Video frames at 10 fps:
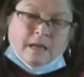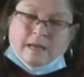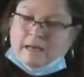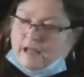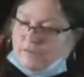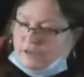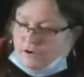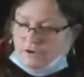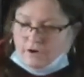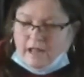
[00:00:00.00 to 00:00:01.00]
Now
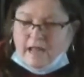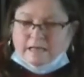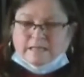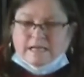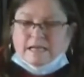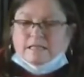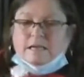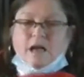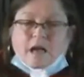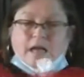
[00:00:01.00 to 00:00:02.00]
there are 18
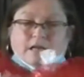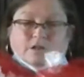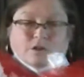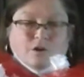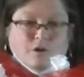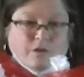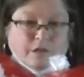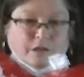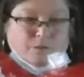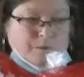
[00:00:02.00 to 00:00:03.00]
ties on
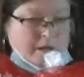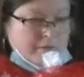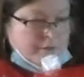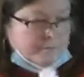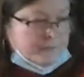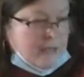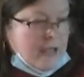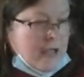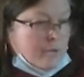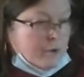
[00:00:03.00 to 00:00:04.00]
this wreath
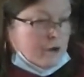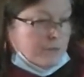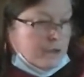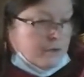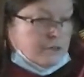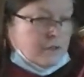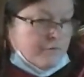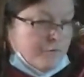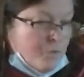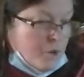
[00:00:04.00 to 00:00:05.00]
and we're going to be using
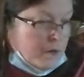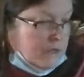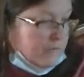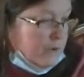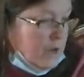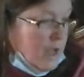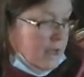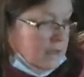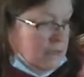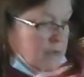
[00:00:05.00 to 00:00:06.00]
4 different
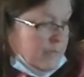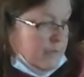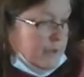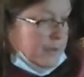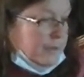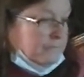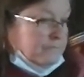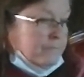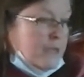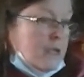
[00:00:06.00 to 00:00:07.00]
kinds of ribbon.
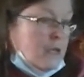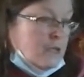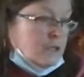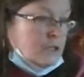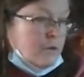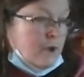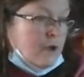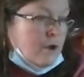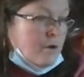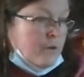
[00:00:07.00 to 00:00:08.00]
So
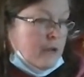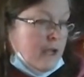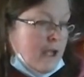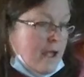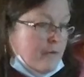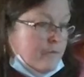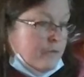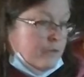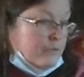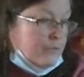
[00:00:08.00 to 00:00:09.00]
I already have
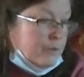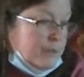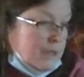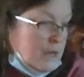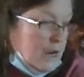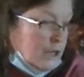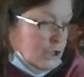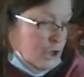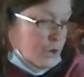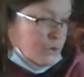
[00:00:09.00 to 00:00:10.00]
the ribbon that I
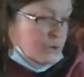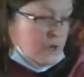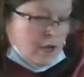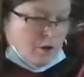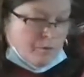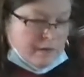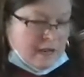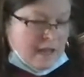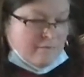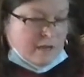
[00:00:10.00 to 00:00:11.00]
chose. I already
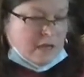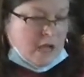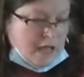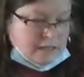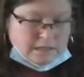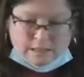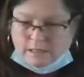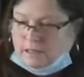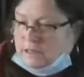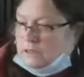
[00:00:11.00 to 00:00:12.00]
have it cut.
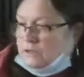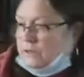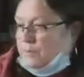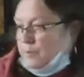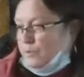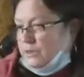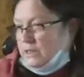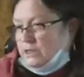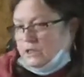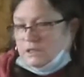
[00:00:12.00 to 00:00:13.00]
So let me put
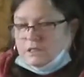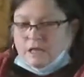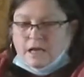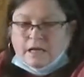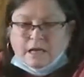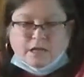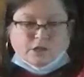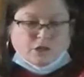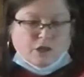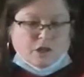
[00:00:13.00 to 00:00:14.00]
this to the side and I can
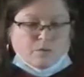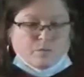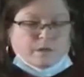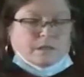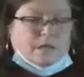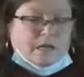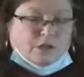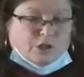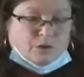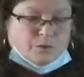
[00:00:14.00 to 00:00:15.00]
show you the ones that I
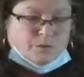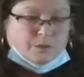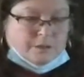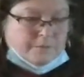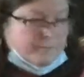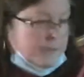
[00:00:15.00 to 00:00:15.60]
chose.